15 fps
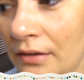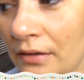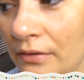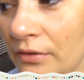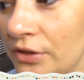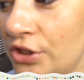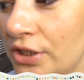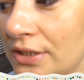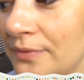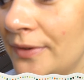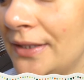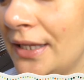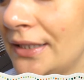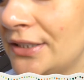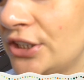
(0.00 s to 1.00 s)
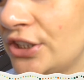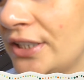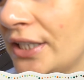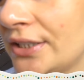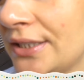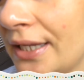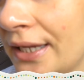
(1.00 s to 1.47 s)
it's
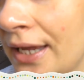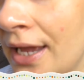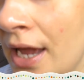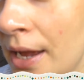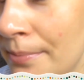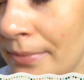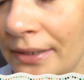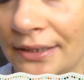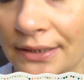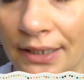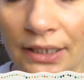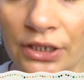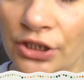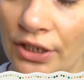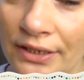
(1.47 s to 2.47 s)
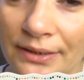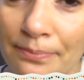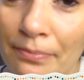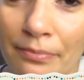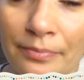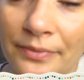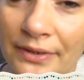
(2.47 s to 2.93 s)
just like my skin just
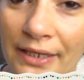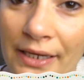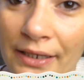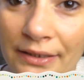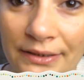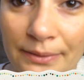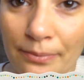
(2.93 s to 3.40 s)
tingles